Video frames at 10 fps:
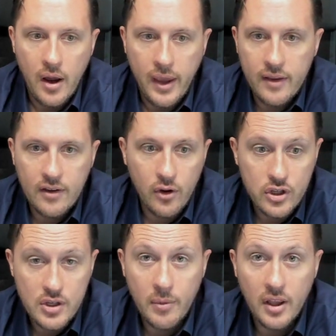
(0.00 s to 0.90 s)
Intel
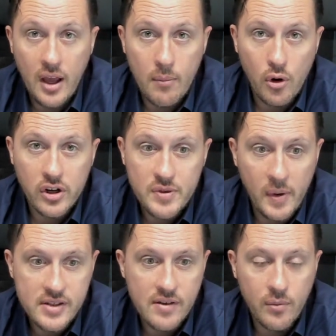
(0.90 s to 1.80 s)
used to be a lot more
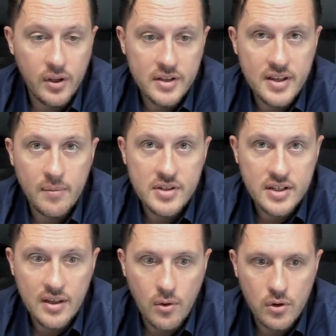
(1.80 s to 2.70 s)
expensive with the same
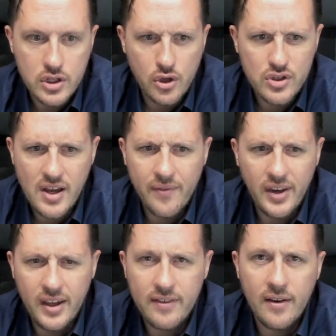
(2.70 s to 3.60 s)
16 cores. It used to have an
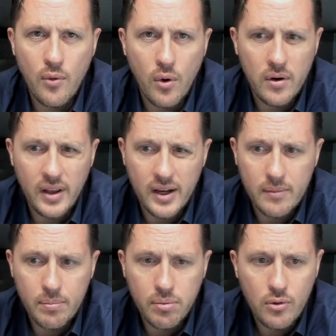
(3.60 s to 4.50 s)
18 core like
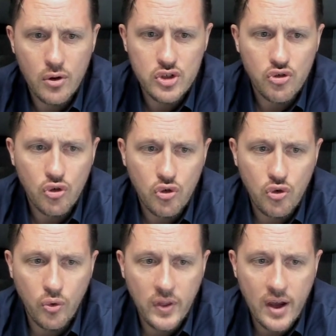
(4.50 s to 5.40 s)
closer to
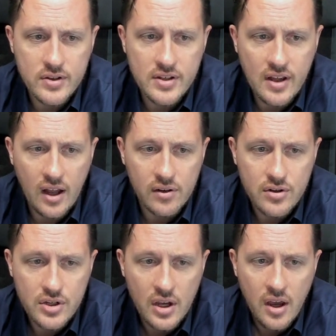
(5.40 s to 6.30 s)

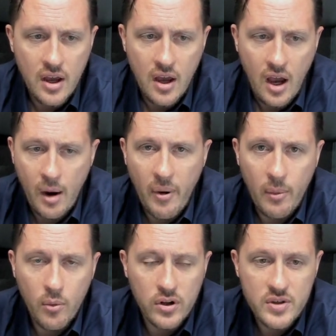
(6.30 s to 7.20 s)
$2,000. I
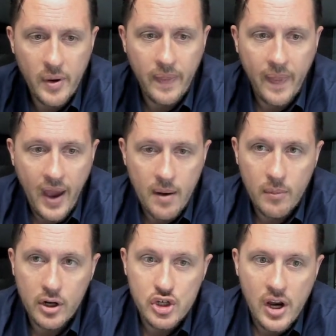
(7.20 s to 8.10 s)
probably wouldn't spend that
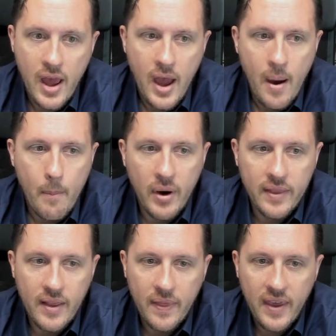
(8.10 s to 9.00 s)
much.
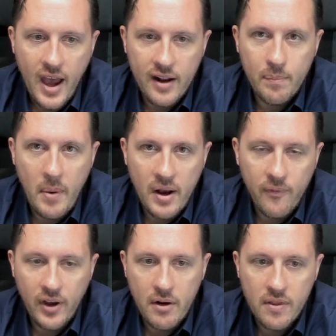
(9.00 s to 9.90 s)
But the added
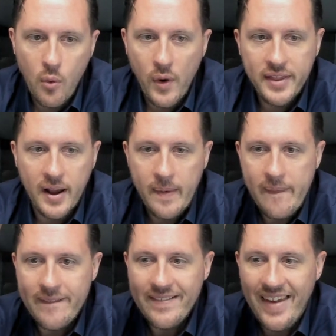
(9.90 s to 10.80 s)
benefit, the way that
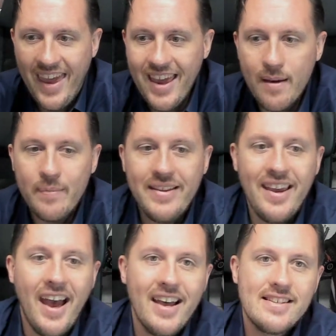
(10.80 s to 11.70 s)

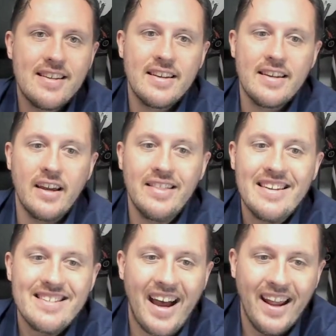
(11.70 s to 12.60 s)
AMD has uh,
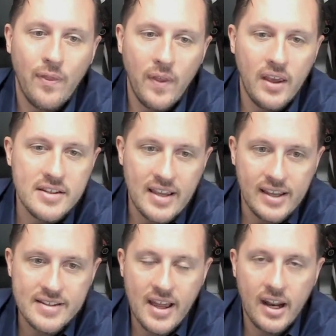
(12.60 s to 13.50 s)
designed things,
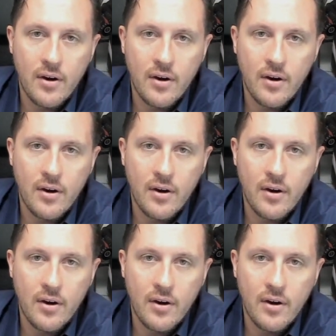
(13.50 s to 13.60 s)
is that it